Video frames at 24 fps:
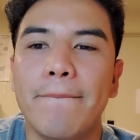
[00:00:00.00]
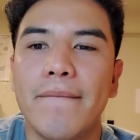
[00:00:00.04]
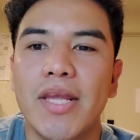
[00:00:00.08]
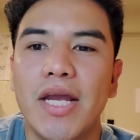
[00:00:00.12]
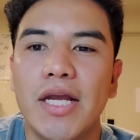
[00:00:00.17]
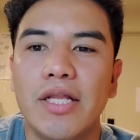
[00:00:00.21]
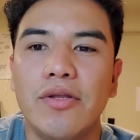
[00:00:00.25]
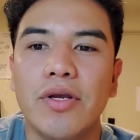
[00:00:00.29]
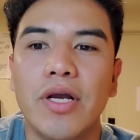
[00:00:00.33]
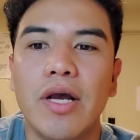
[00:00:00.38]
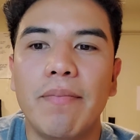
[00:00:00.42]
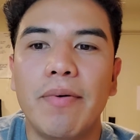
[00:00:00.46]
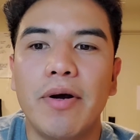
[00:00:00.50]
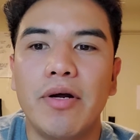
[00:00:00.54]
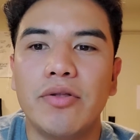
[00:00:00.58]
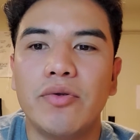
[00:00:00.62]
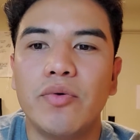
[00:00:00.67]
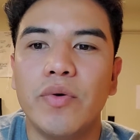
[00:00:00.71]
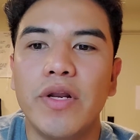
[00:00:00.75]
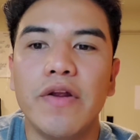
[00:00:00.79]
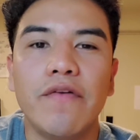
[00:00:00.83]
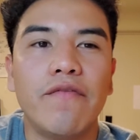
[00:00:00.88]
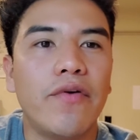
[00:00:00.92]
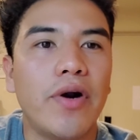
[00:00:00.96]
it took about
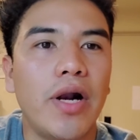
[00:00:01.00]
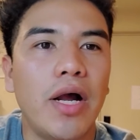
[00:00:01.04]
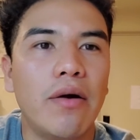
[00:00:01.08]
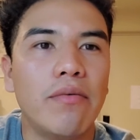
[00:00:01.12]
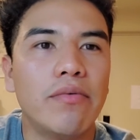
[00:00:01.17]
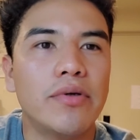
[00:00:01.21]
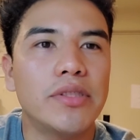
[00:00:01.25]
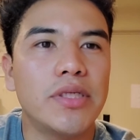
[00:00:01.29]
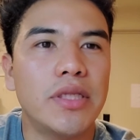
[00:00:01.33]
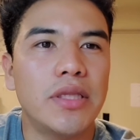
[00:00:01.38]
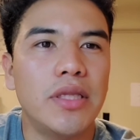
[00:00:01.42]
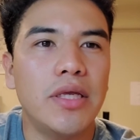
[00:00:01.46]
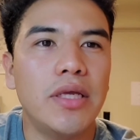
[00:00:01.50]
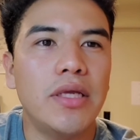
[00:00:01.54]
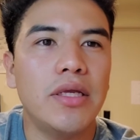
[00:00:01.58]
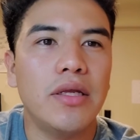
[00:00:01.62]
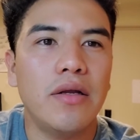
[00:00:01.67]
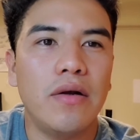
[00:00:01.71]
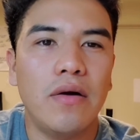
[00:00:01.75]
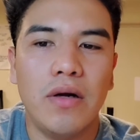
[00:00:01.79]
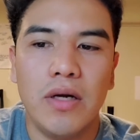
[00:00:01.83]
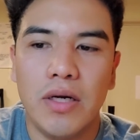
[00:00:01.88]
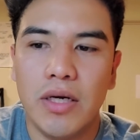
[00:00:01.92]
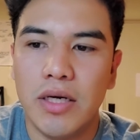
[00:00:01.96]
24 hours I think
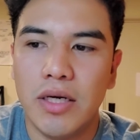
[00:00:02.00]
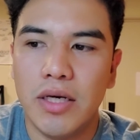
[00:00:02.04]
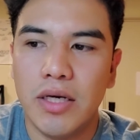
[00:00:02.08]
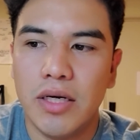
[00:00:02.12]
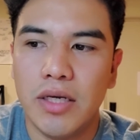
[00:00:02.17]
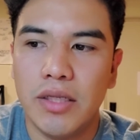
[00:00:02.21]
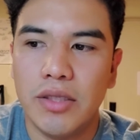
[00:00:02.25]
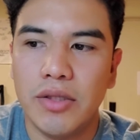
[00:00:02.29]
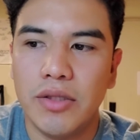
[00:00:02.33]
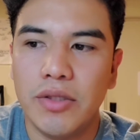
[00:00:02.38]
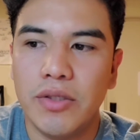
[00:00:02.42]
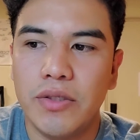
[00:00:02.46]
uh,